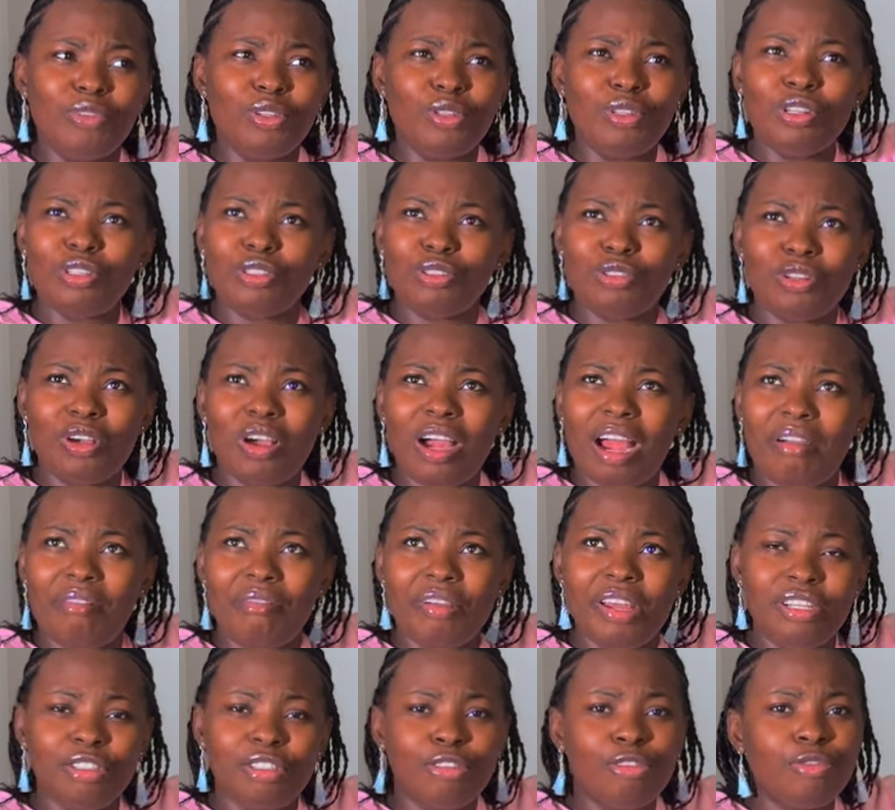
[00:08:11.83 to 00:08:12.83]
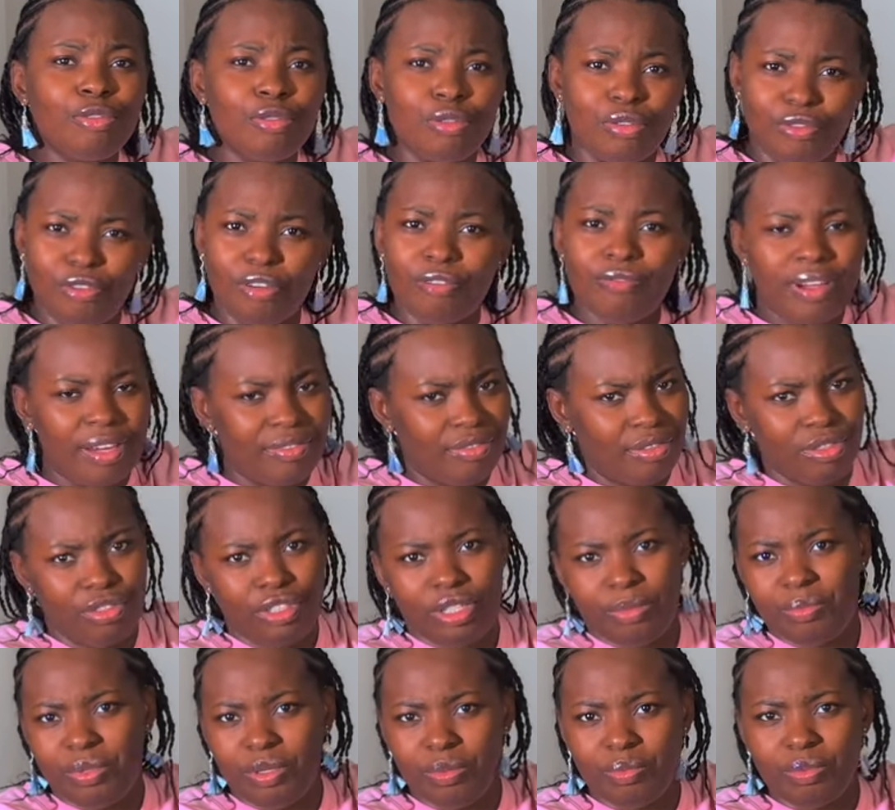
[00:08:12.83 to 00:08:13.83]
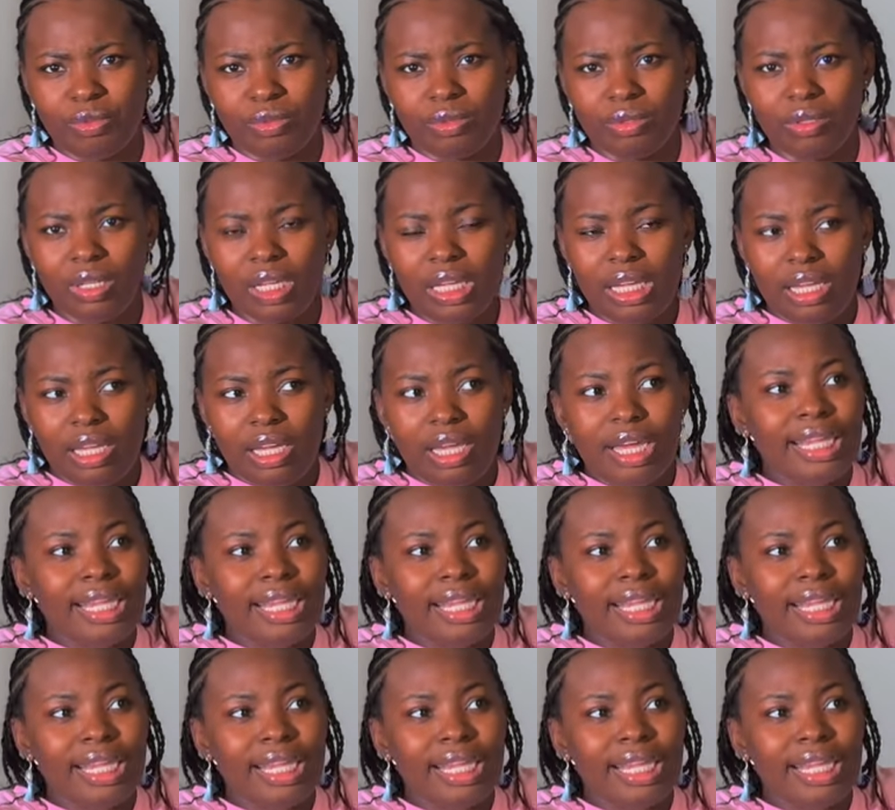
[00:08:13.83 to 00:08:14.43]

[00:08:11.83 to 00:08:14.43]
do not arrange food for 500 people.